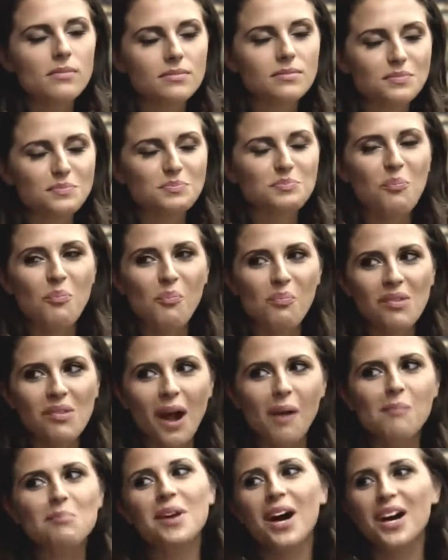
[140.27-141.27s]
Mmm.
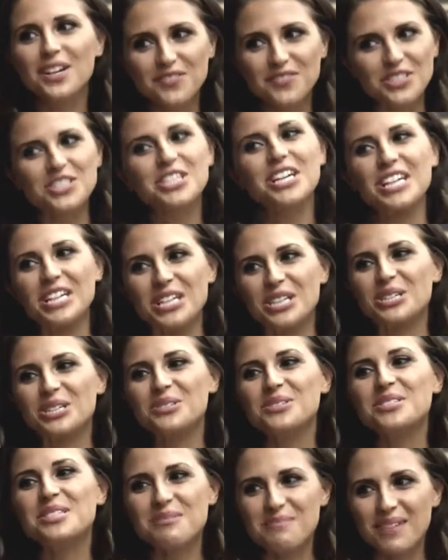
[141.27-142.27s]
I'm not even kidding
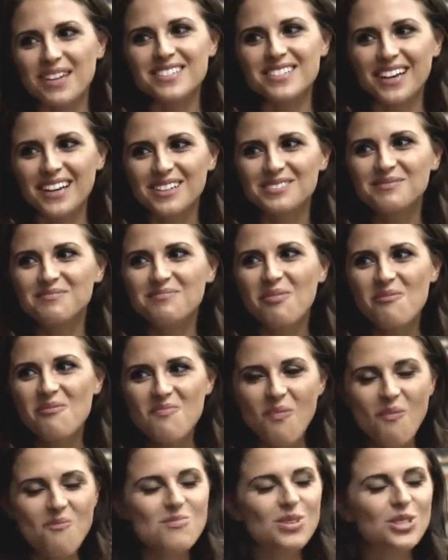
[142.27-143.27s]
you. It's amazing. Right?
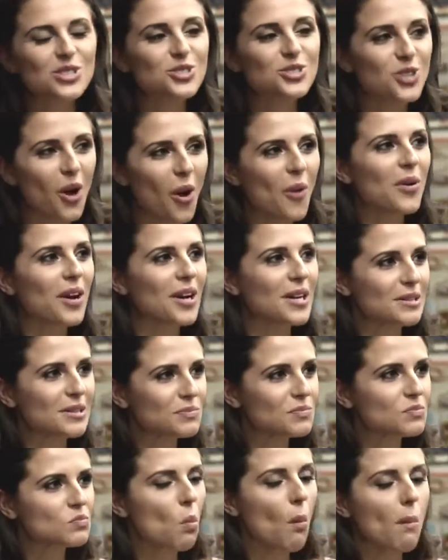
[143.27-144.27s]
So good.
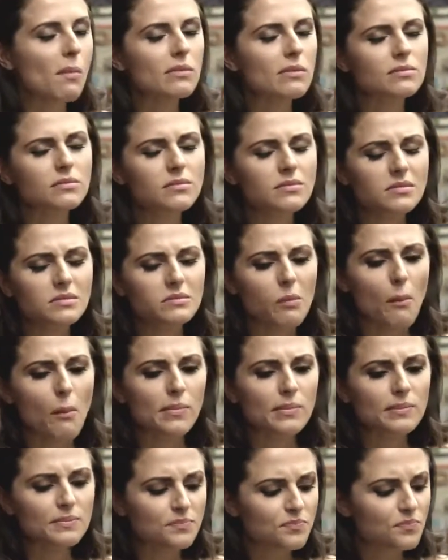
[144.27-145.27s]
Mmm.
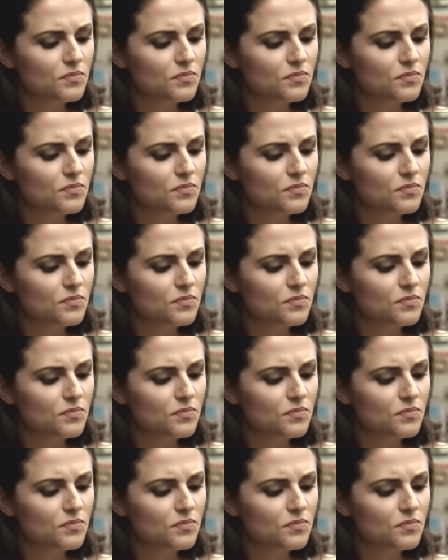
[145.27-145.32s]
